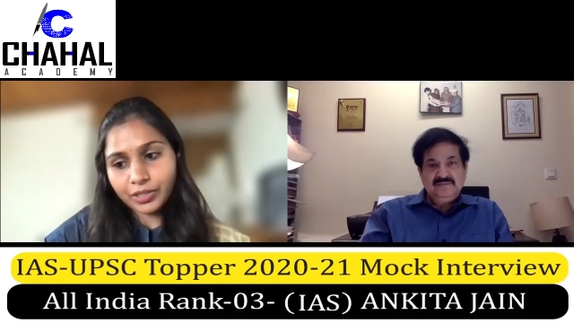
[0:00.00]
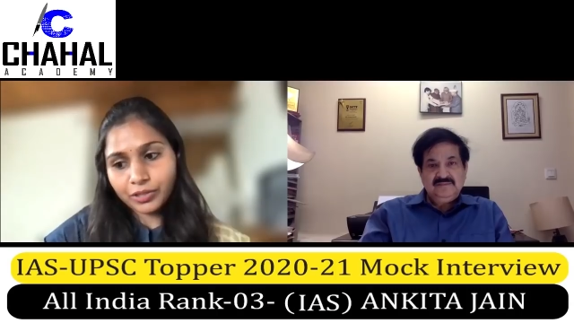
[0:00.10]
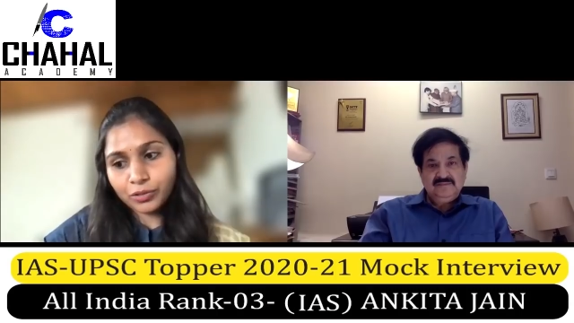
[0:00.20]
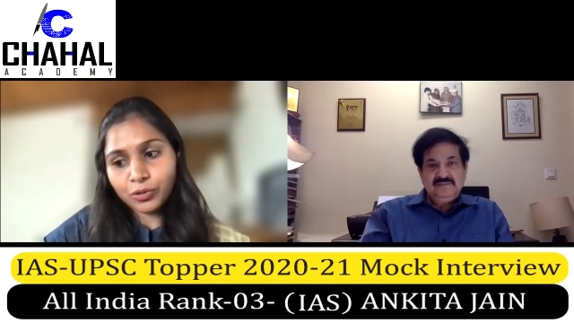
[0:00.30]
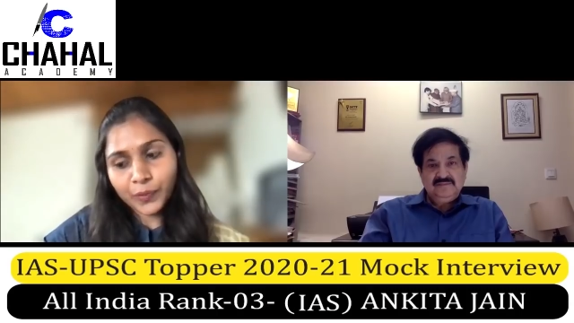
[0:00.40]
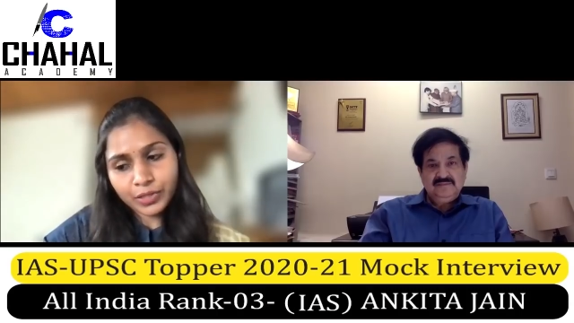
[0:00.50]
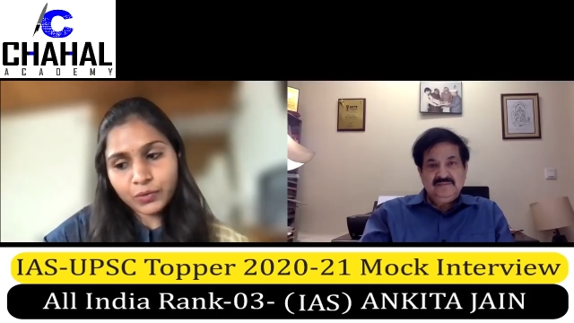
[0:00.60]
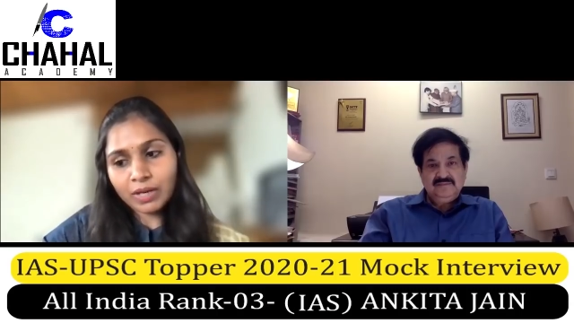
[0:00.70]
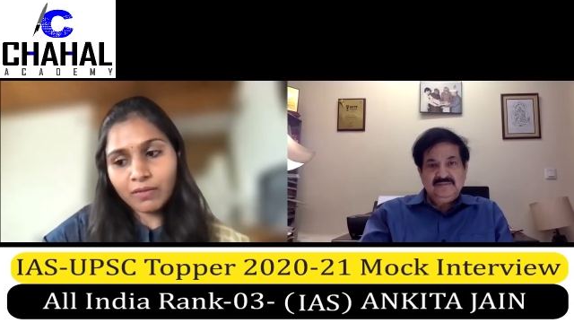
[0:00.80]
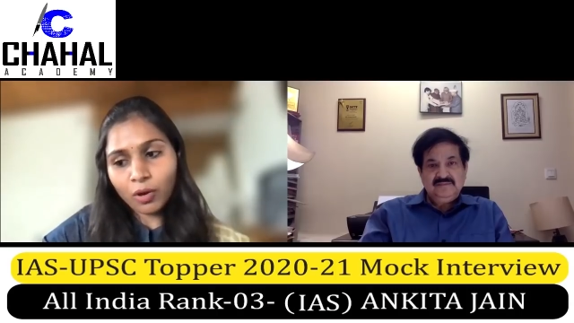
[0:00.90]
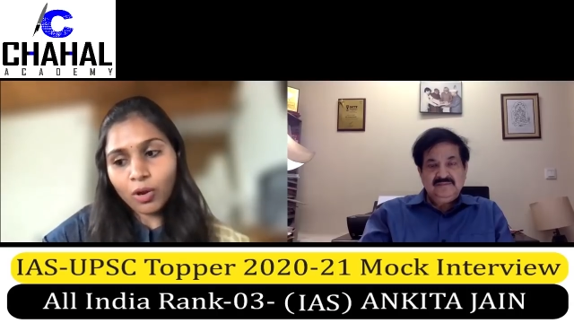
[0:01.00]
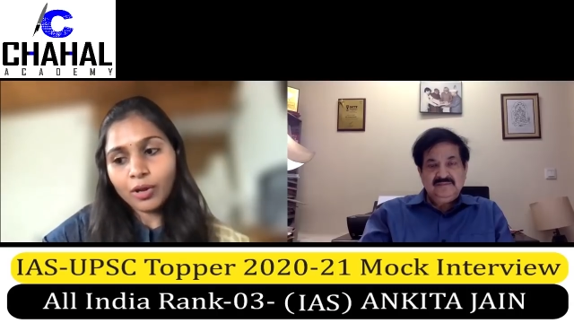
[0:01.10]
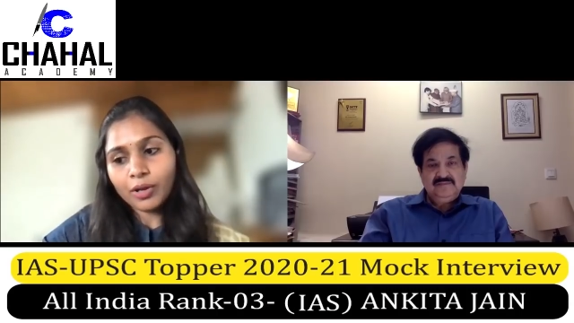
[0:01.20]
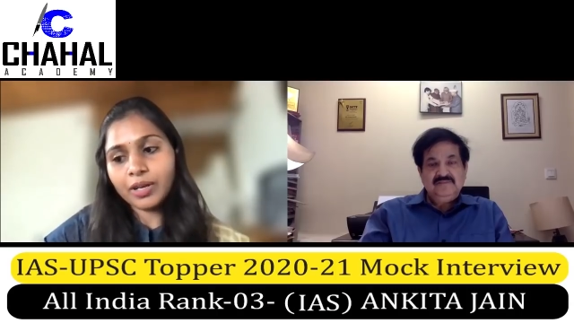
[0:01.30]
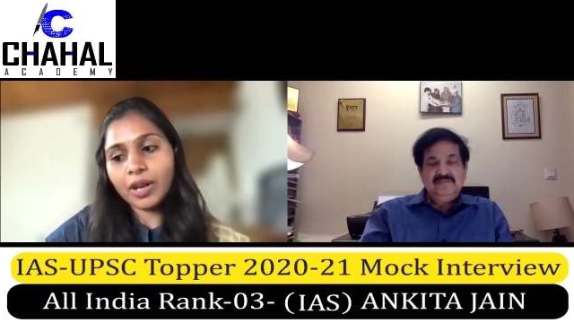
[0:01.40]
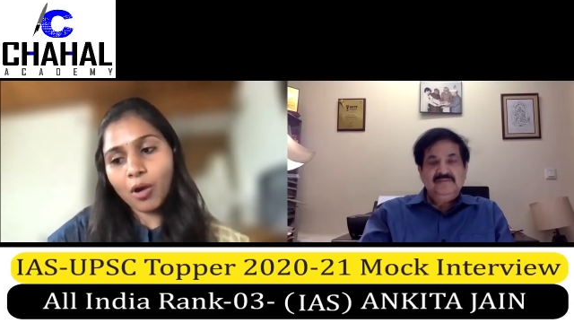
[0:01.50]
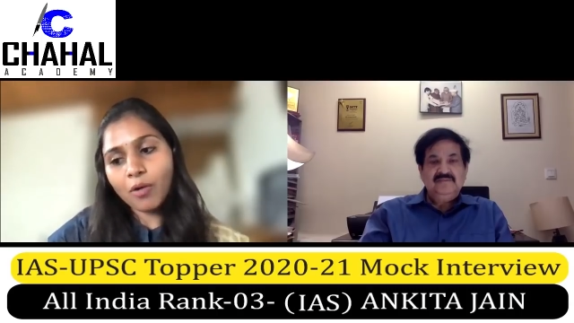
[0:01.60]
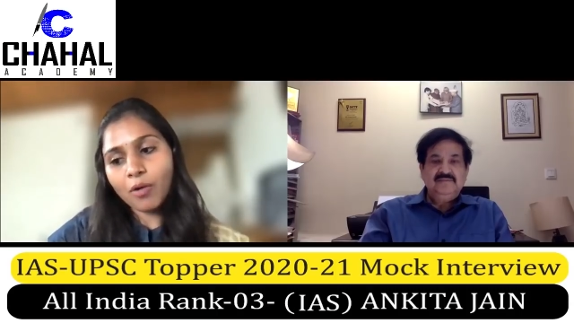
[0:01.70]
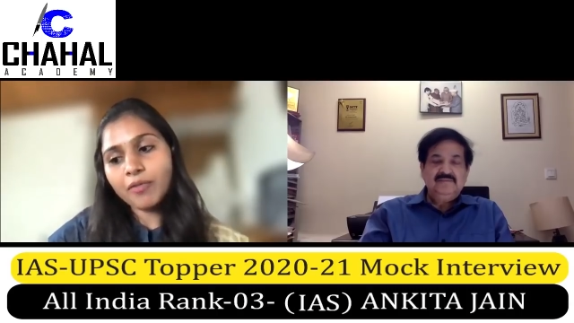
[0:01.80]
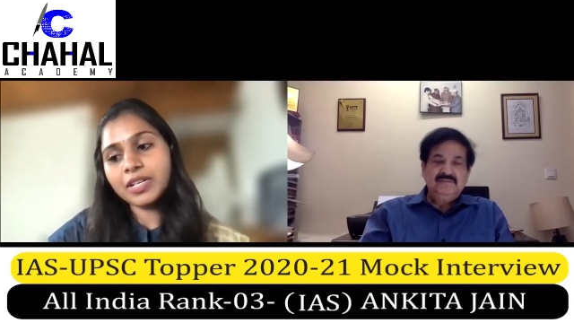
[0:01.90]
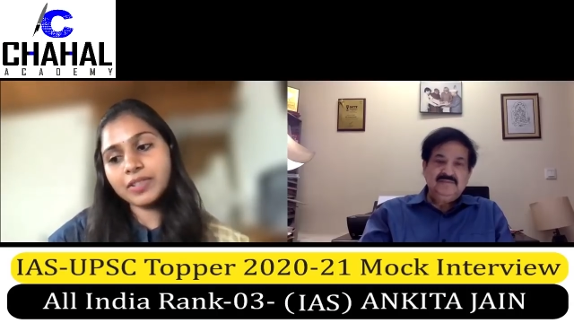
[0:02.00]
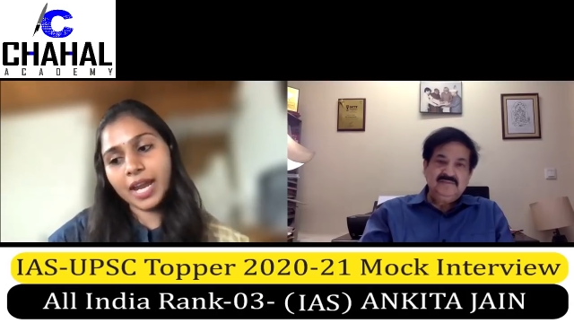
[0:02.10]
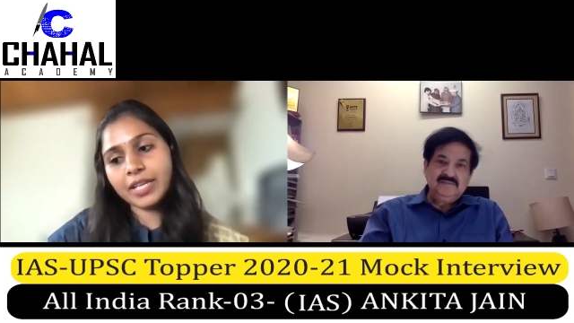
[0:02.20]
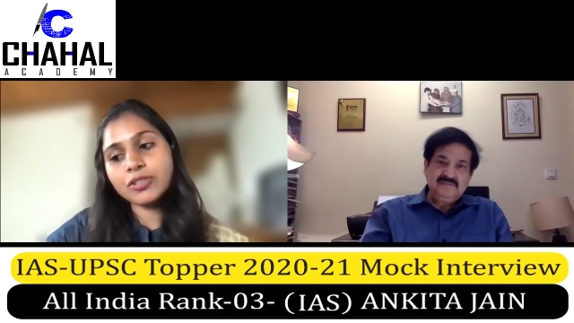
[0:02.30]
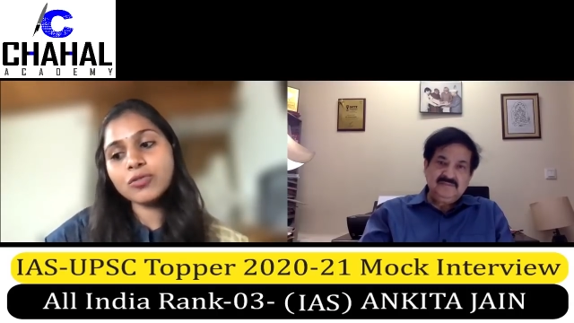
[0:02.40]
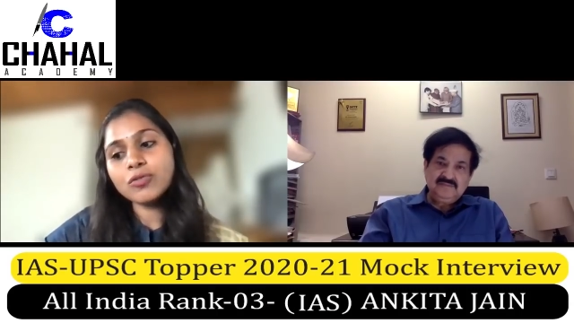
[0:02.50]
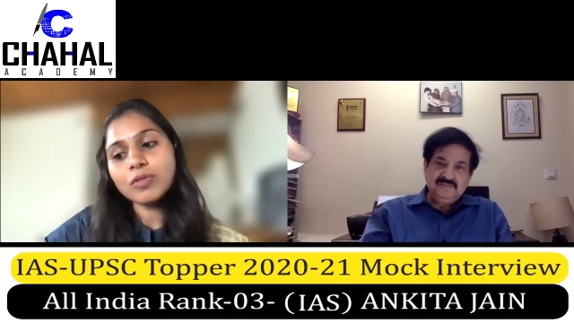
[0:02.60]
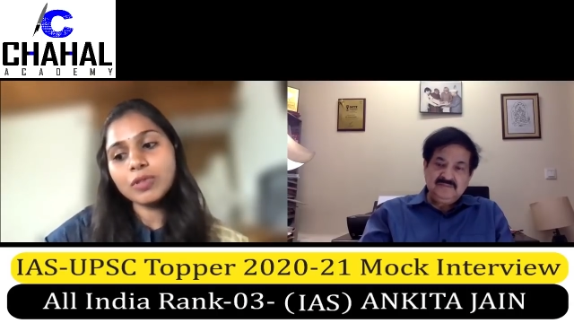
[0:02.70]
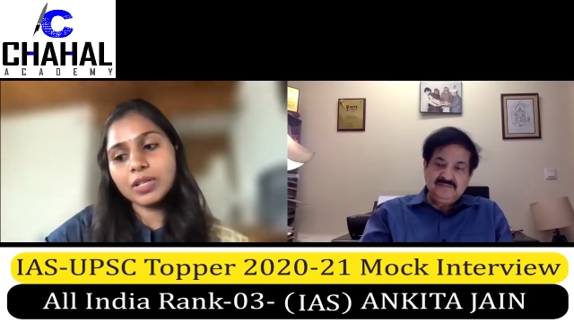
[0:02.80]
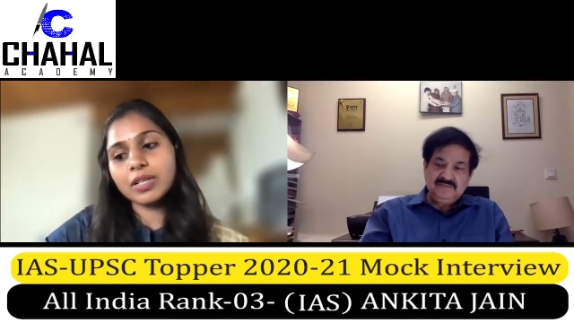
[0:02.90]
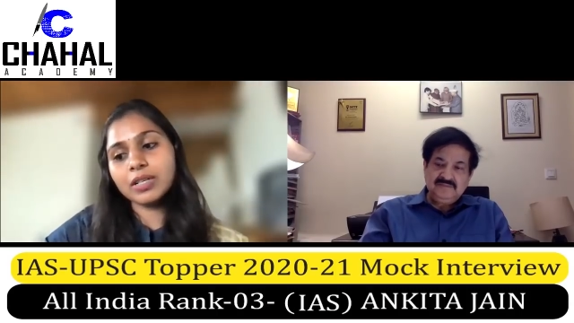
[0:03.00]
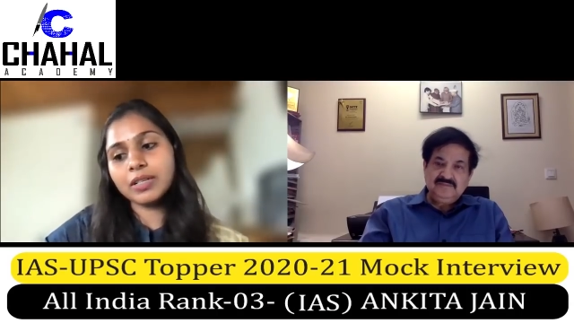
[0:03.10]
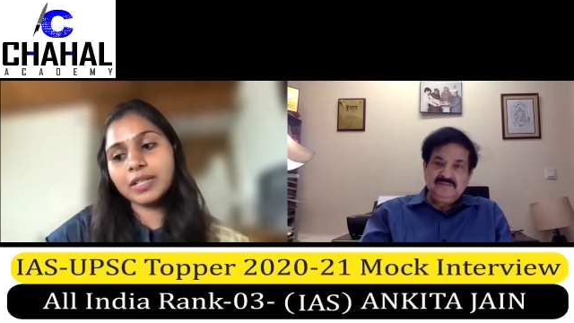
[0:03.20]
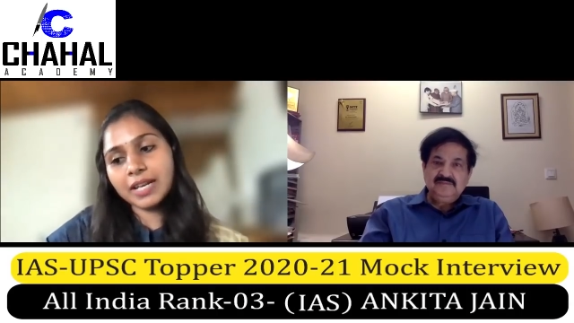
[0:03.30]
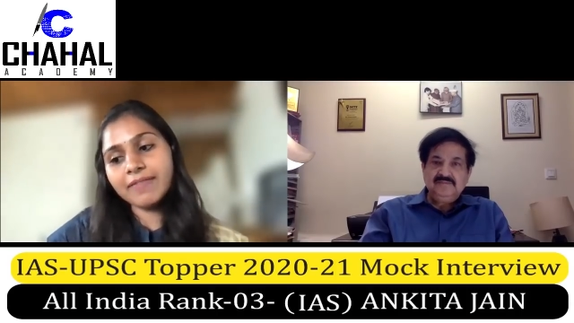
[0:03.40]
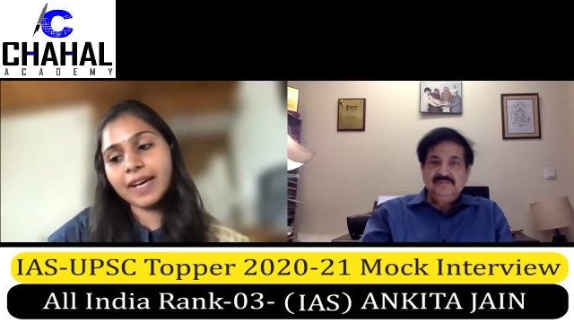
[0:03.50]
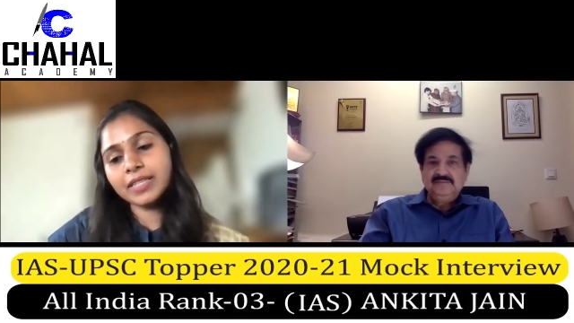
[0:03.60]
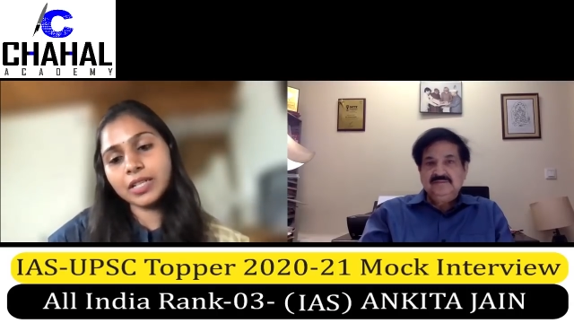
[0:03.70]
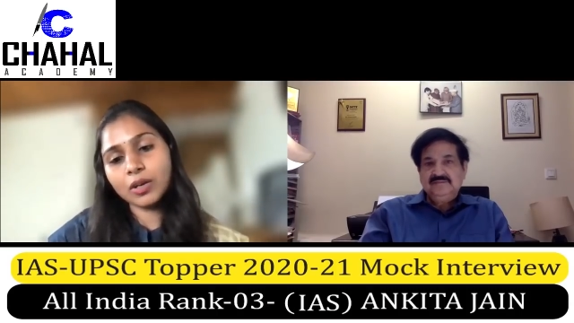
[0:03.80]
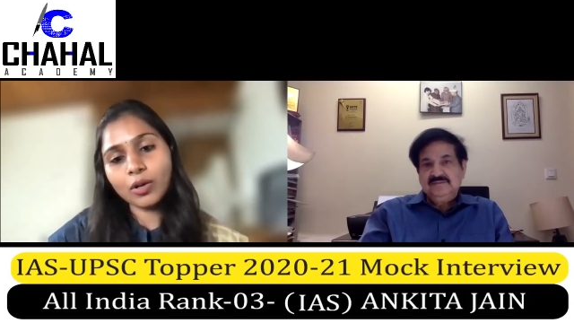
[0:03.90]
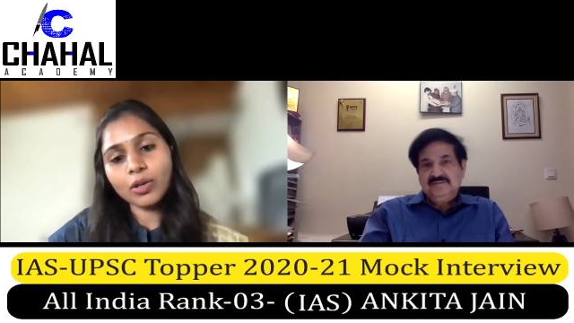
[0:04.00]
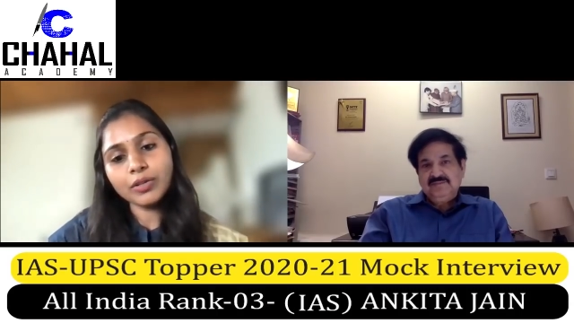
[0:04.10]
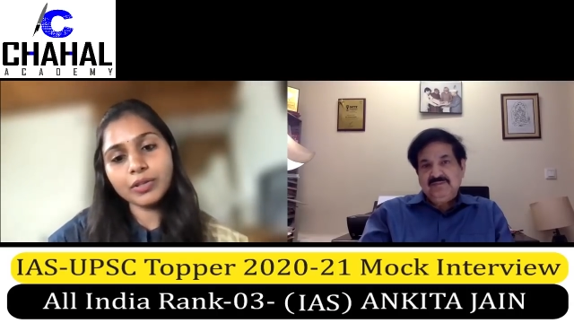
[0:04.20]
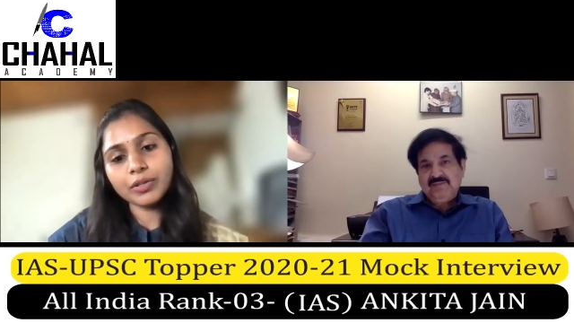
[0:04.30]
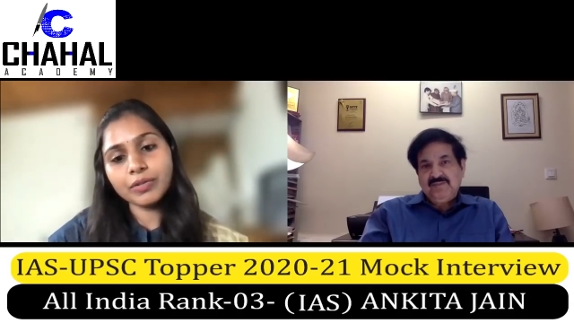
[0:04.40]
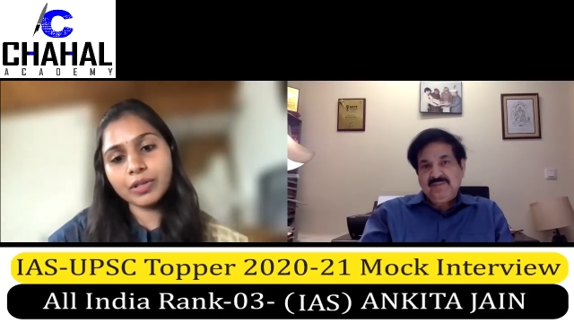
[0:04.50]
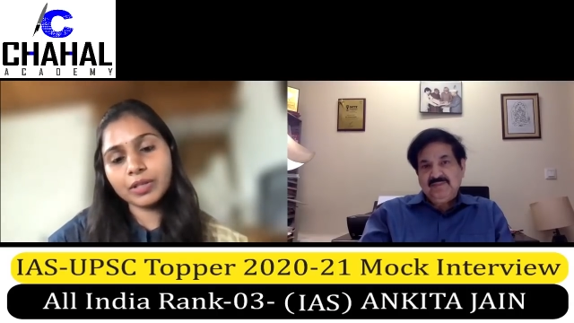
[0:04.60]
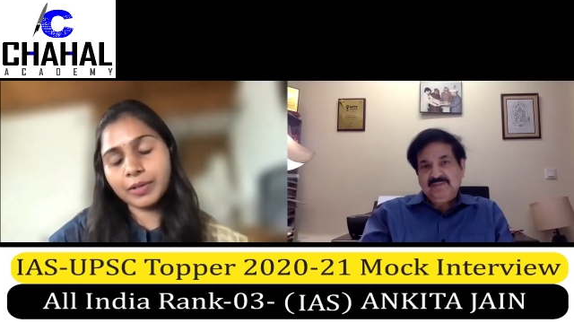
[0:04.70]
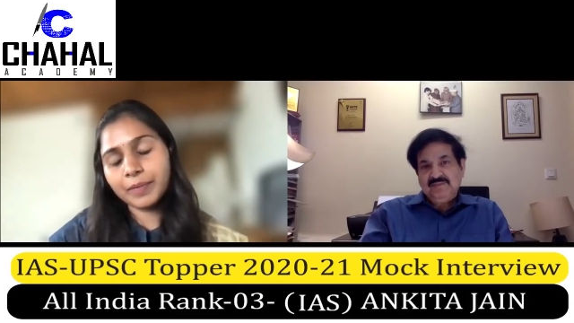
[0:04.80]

Speaker 1: through 2012 law now we're trying to nullify that law uh,